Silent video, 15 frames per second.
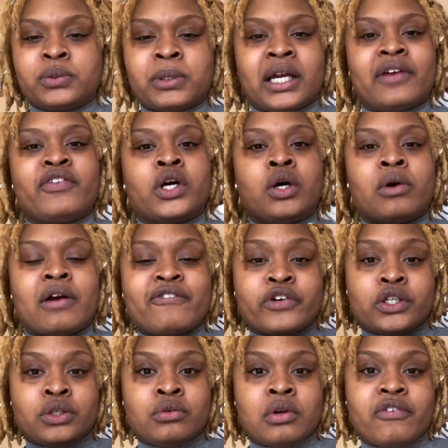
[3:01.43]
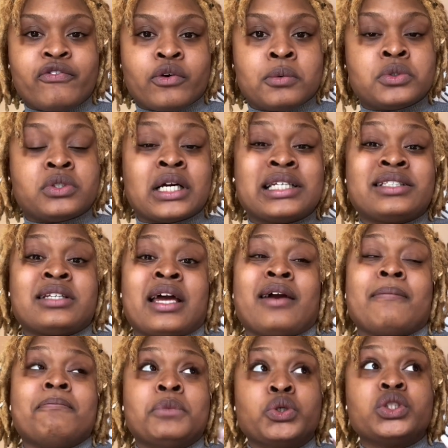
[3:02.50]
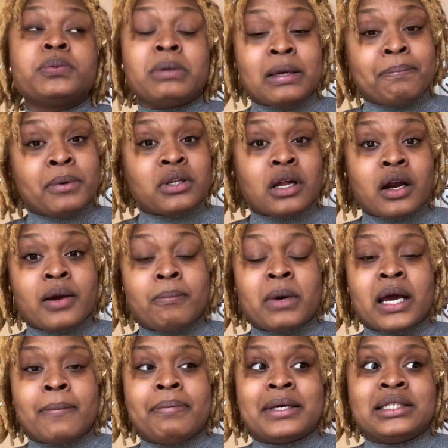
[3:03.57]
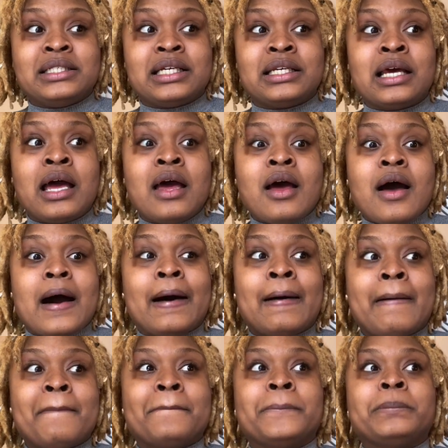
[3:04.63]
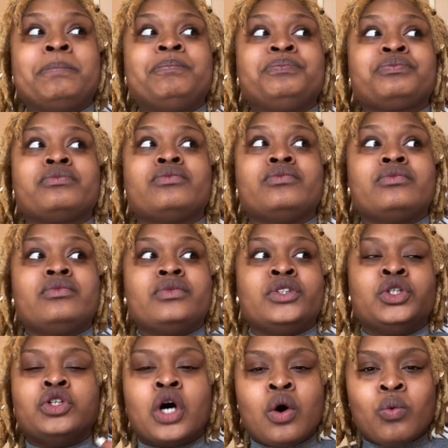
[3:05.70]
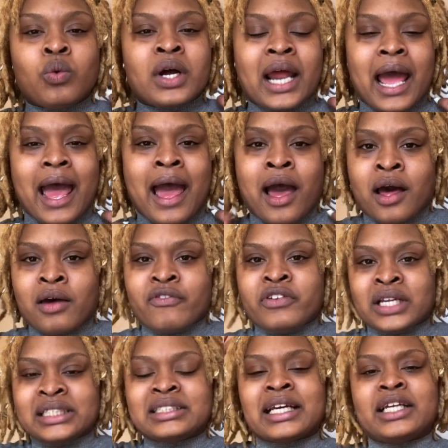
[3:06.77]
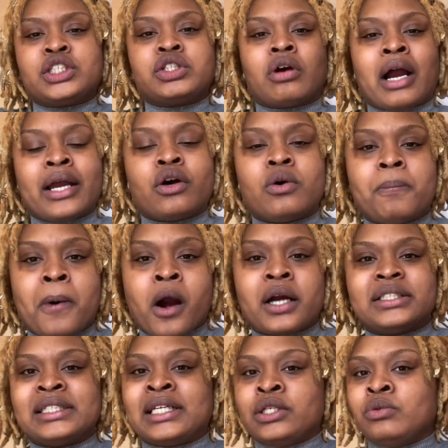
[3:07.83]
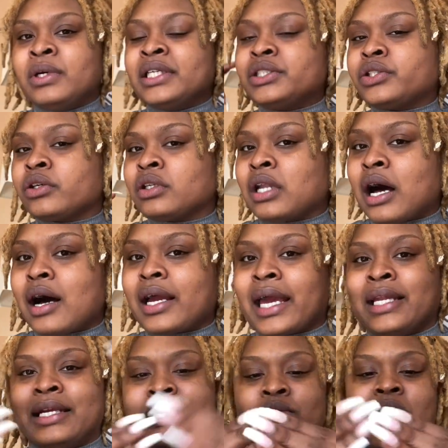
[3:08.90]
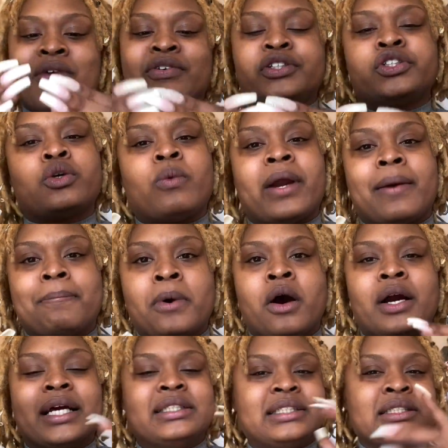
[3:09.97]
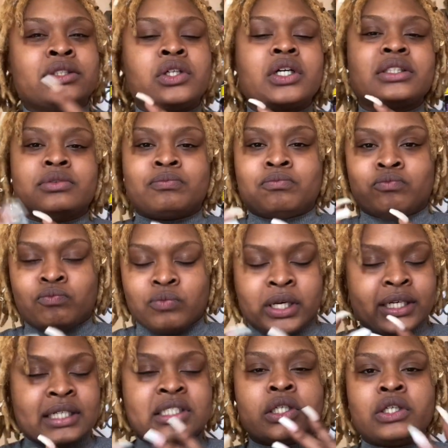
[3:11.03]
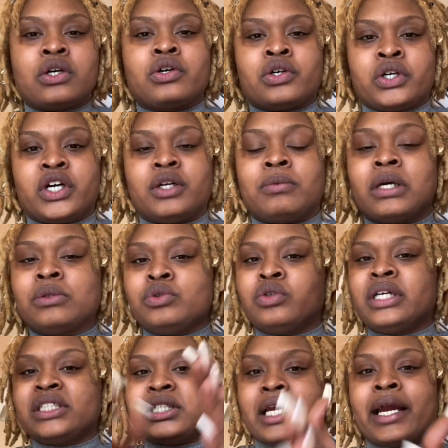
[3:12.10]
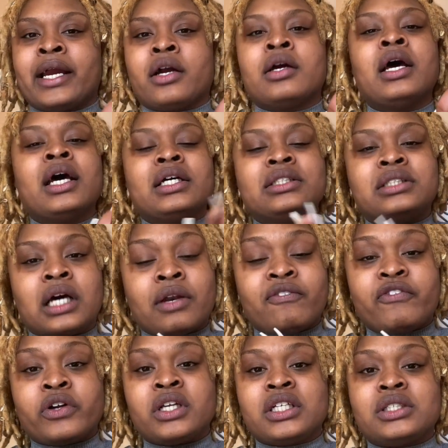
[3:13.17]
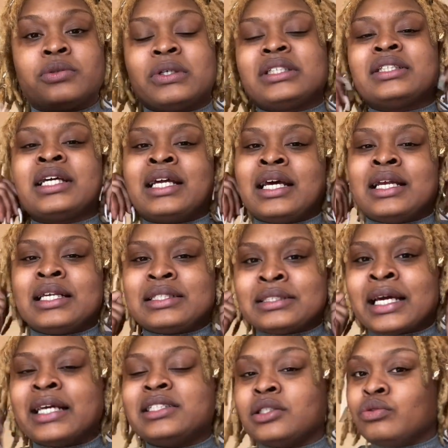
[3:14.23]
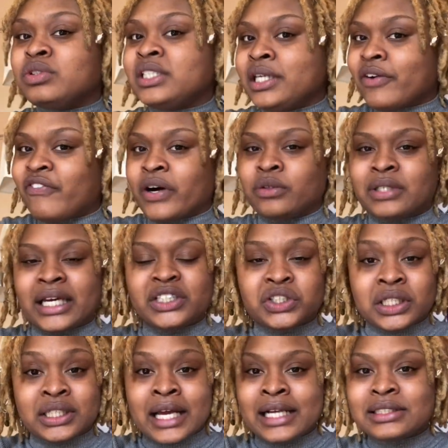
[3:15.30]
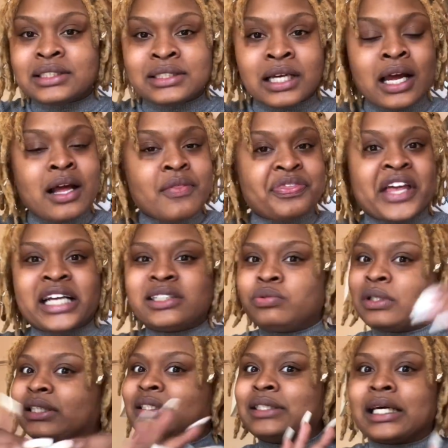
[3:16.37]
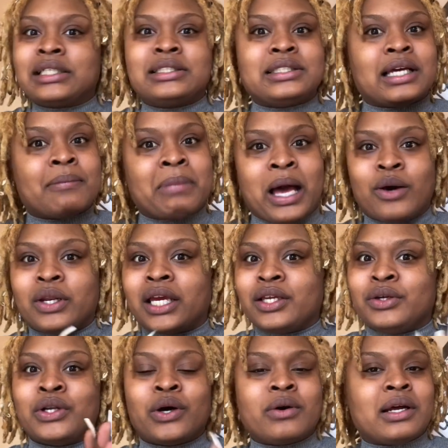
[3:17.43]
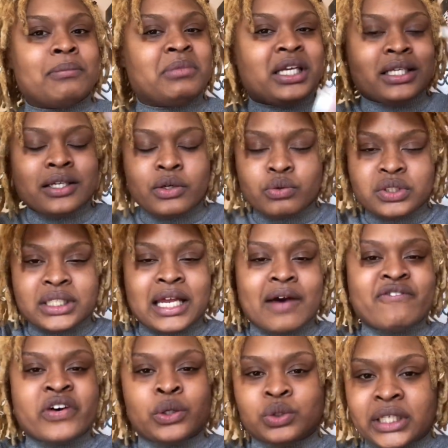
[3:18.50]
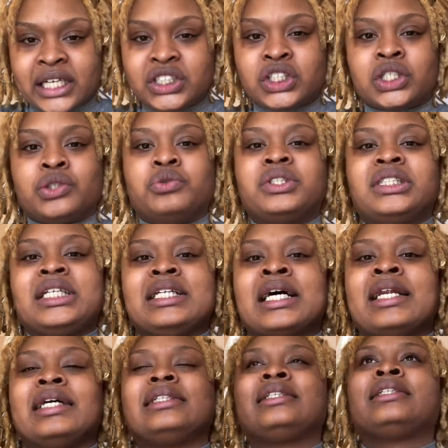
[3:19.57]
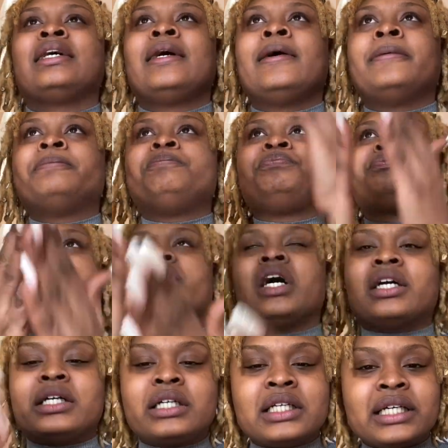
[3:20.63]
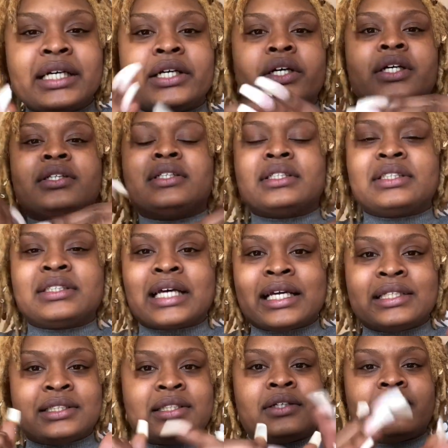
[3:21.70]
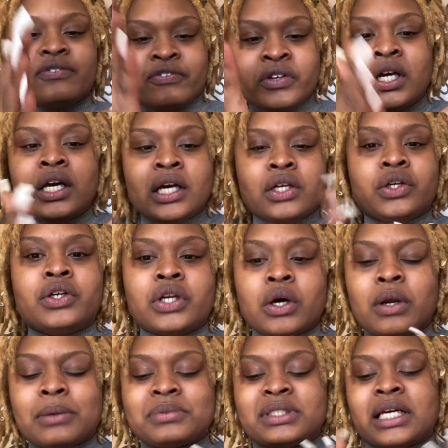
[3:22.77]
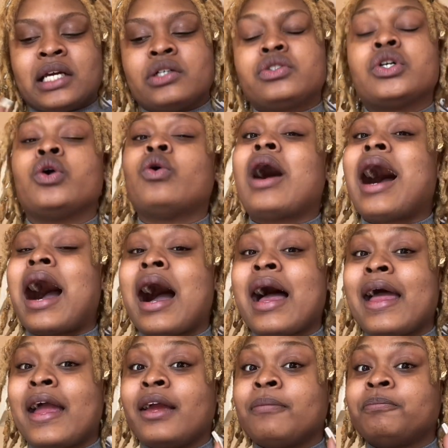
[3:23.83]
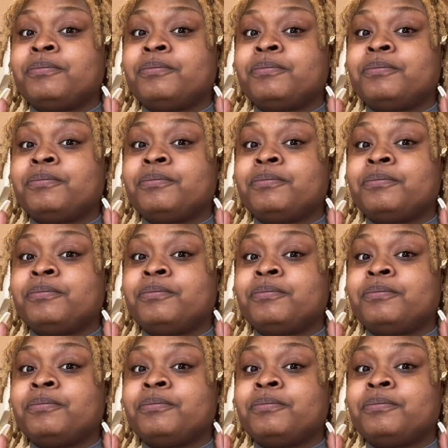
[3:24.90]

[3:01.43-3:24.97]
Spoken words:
part, if you're going for uniform dreads, like most people are, in my opinion, you don't want to have, let's say, triangle parts and then you interlock and then you have a square part. It doesn't look good. When you get your hair done fully twisted and it's nice and you see your foundation, that's what's sexy about it. You know what I mean? You see that foundation, you see that it's a clear, decisive, you know what I'm saying? So I,